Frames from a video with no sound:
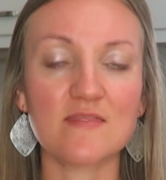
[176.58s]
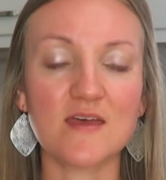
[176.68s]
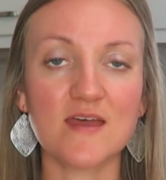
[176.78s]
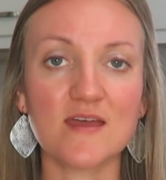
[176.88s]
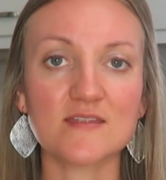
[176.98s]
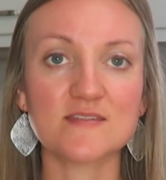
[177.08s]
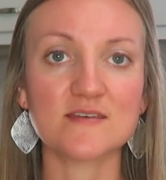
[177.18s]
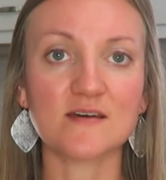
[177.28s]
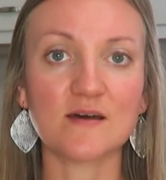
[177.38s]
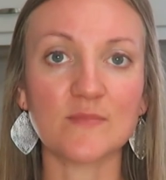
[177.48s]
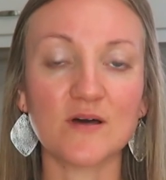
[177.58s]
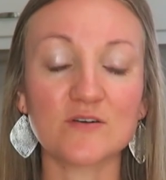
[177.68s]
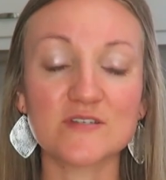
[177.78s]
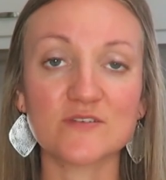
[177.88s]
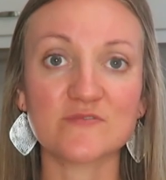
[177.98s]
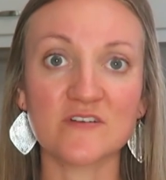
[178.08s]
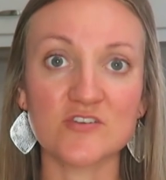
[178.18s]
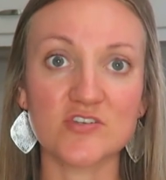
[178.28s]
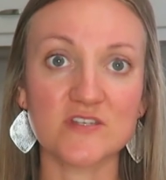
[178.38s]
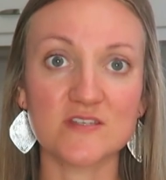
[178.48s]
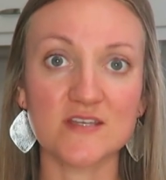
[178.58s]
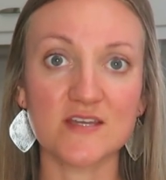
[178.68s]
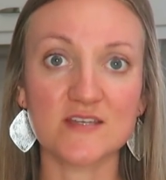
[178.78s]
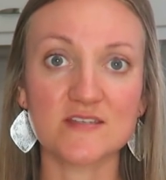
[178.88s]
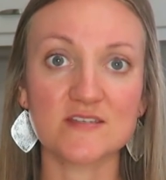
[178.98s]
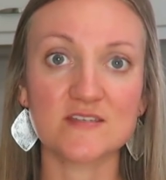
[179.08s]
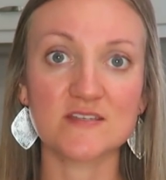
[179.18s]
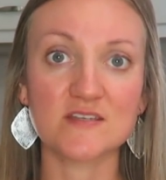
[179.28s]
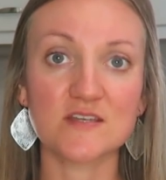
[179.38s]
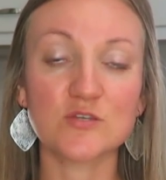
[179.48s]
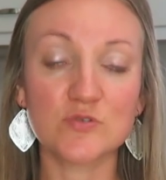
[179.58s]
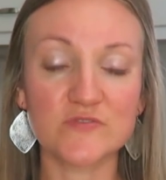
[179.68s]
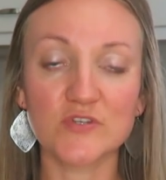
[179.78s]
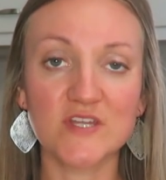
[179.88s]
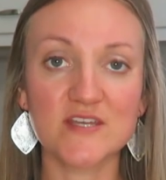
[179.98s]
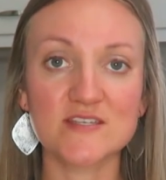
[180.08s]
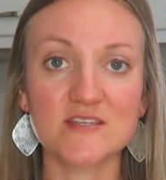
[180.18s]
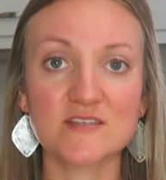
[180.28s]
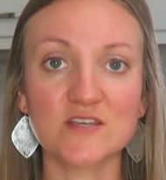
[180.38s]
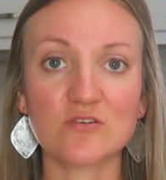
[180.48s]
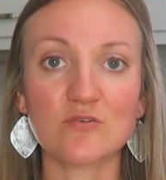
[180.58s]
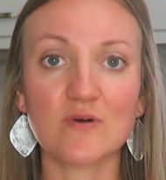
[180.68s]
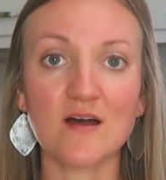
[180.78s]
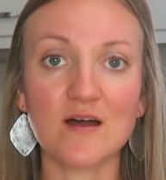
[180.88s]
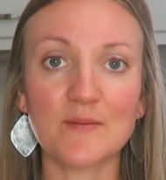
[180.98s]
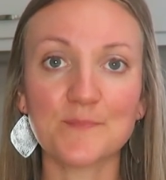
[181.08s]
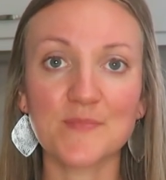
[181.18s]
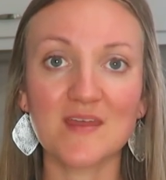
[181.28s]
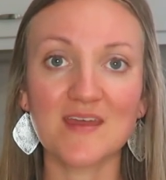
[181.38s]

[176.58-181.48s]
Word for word: that um, also functions as usefulness. So um,